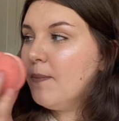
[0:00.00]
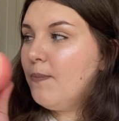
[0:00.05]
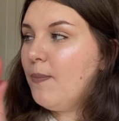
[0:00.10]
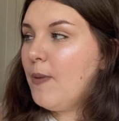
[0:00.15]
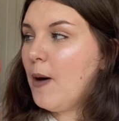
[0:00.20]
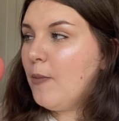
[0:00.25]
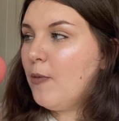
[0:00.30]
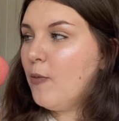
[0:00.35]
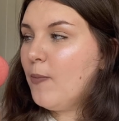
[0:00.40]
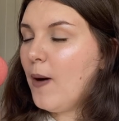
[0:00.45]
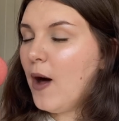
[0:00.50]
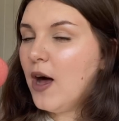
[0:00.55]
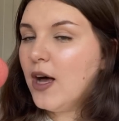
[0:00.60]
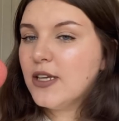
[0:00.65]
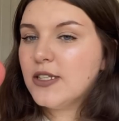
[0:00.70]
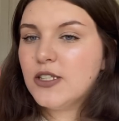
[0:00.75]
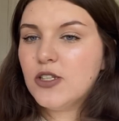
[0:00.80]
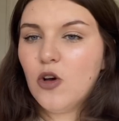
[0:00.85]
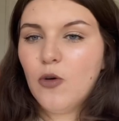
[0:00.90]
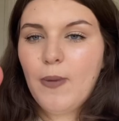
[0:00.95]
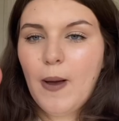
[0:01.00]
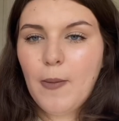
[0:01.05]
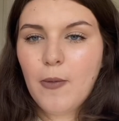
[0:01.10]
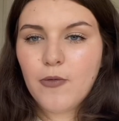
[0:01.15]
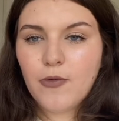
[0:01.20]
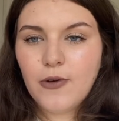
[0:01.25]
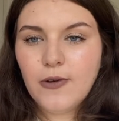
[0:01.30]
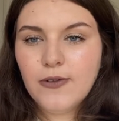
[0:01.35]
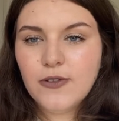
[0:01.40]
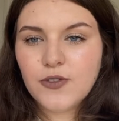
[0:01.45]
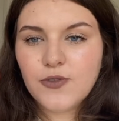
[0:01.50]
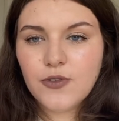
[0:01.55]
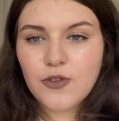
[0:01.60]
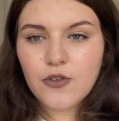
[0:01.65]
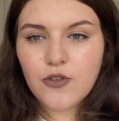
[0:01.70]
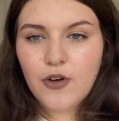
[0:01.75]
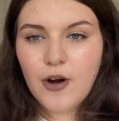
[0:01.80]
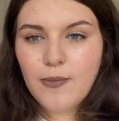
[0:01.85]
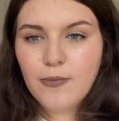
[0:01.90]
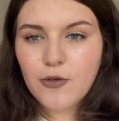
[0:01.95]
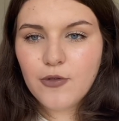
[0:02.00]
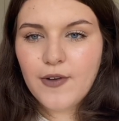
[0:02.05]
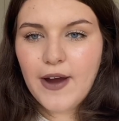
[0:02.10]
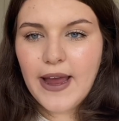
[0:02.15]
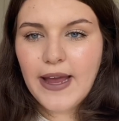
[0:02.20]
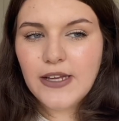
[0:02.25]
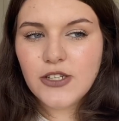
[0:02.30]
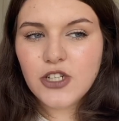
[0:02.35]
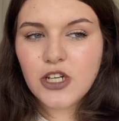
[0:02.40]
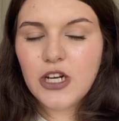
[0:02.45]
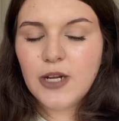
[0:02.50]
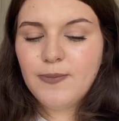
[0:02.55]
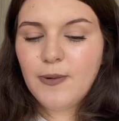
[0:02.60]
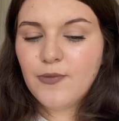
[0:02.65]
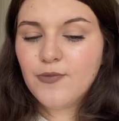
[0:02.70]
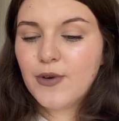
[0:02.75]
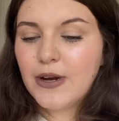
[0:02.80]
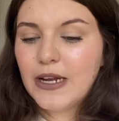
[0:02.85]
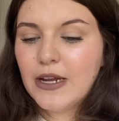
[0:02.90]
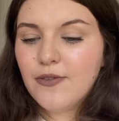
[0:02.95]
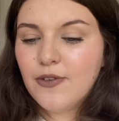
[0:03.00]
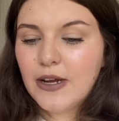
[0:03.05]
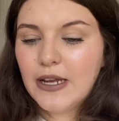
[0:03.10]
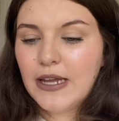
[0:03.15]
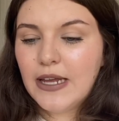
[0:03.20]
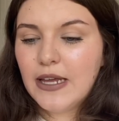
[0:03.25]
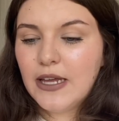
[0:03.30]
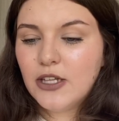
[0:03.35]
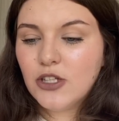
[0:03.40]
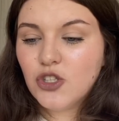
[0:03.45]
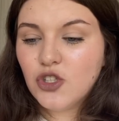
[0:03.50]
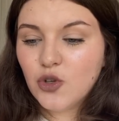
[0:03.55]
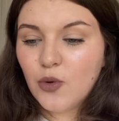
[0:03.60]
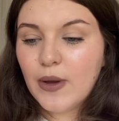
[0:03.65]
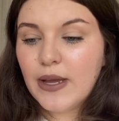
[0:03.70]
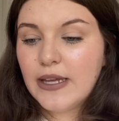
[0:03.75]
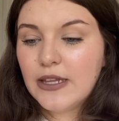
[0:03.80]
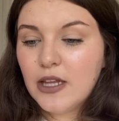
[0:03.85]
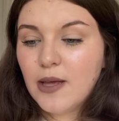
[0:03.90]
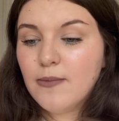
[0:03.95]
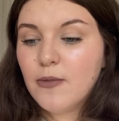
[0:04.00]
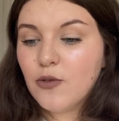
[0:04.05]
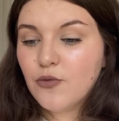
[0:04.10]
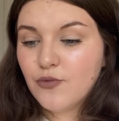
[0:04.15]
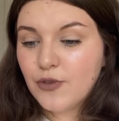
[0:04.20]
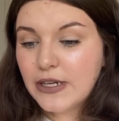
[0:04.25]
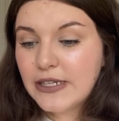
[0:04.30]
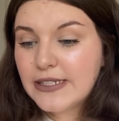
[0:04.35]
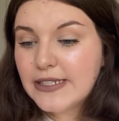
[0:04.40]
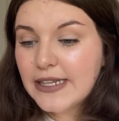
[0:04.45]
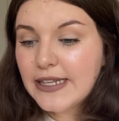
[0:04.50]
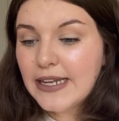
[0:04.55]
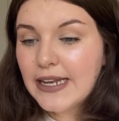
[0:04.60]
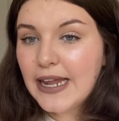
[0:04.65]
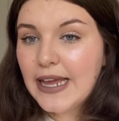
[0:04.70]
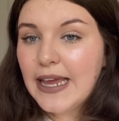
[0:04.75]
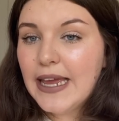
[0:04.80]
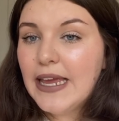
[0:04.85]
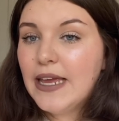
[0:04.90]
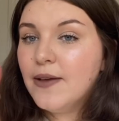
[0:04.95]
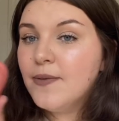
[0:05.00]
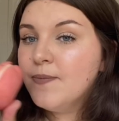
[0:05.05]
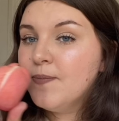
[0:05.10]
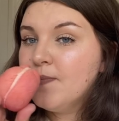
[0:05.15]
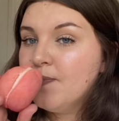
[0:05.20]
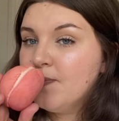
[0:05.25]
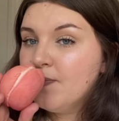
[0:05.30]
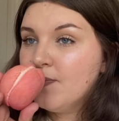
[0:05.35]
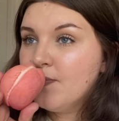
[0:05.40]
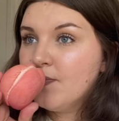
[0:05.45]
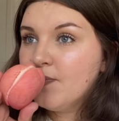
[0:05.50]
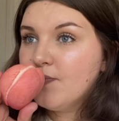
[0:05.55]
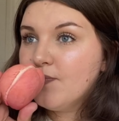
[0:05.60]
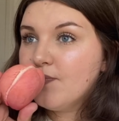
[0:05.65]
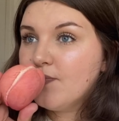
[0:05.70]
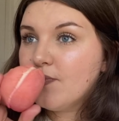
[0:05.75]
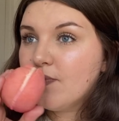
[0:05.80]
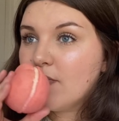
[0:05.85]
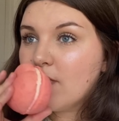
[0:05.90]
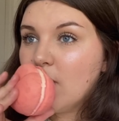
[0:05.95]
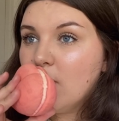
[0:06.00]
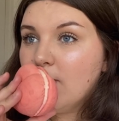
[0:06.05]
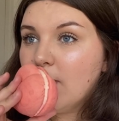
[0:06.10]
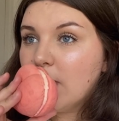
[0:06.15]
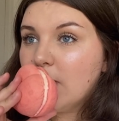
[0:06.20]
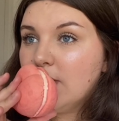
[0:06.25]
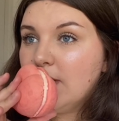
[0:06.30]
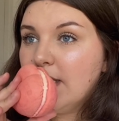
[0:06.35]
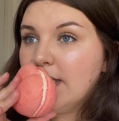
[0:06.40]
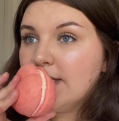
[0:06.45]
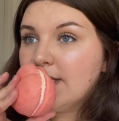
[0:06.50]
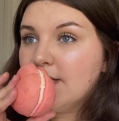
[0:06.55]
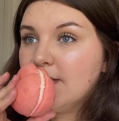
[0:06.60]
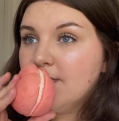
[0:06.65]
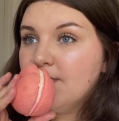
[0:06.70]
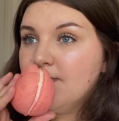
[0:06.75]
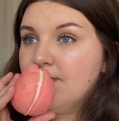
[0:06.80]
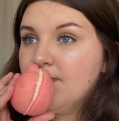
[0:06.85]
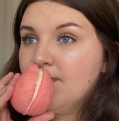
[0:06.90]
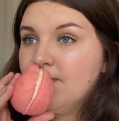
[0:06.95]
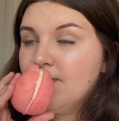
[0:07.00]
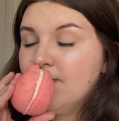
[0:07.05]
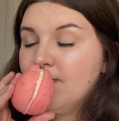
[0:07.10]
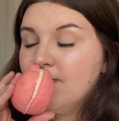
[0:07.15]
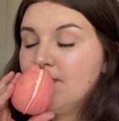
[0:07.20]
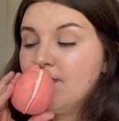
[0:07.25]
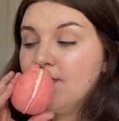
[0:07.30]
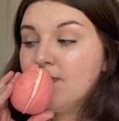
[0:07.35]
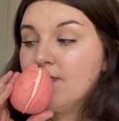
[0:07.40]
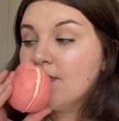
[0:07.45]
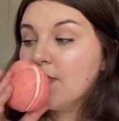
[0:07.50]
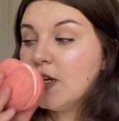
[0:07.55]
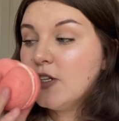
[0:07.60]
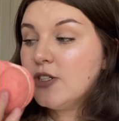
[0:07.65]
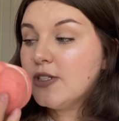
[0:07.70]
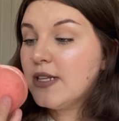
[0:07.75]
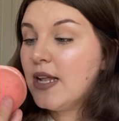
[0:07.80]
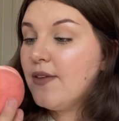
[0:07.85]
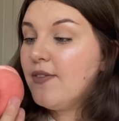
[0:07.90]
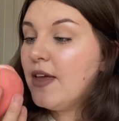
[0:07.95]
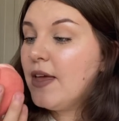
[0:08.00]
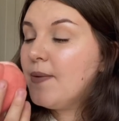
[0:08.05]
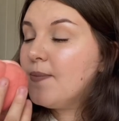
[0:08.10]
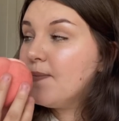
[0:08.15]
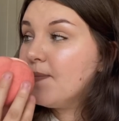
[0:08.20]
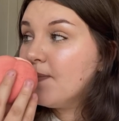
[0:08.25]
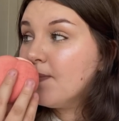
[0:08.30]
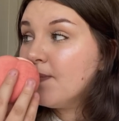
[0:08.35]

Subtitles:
bubble bars or bubble rings from the crumble range, and I've been really, really enjoying them recently. Oh my goodness. I just love it.